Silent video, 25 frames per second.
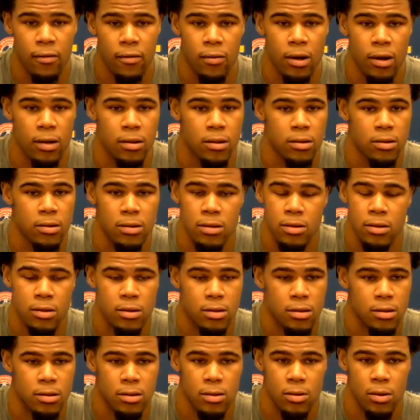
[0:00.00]
Everyone
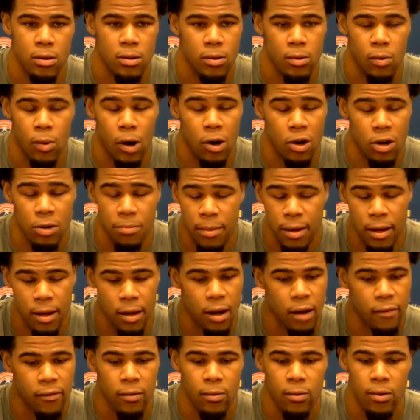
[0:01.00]

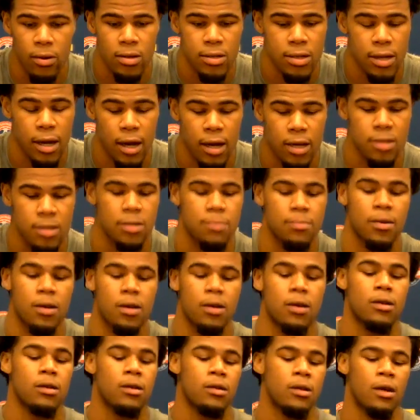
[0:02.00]
welcoming. Everyone's nice. I
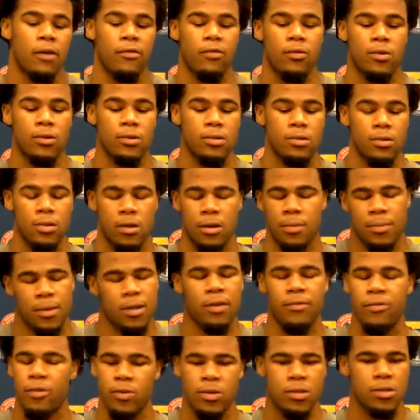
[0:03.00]
mean, everyone. I
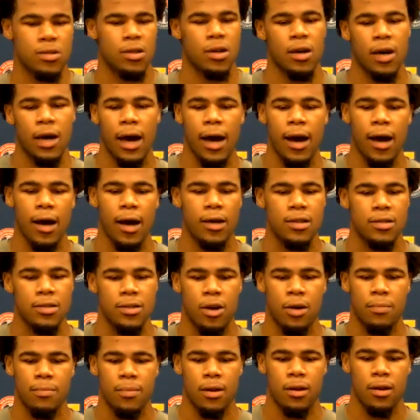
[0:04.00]
mean, everyone's good guys.
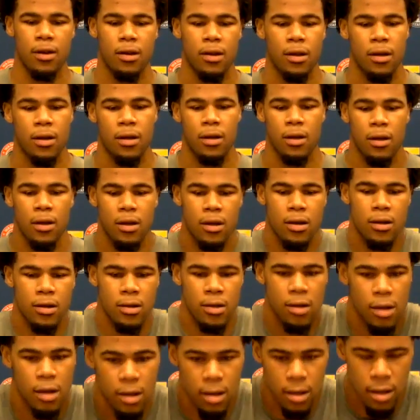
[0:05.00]
I mean,
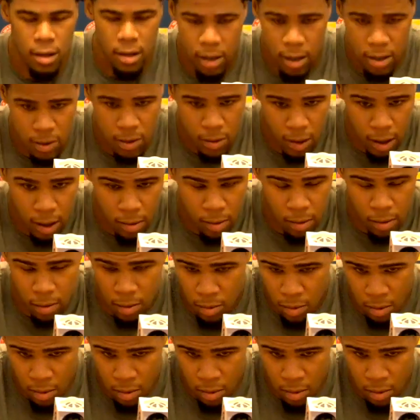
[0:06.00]
that's why.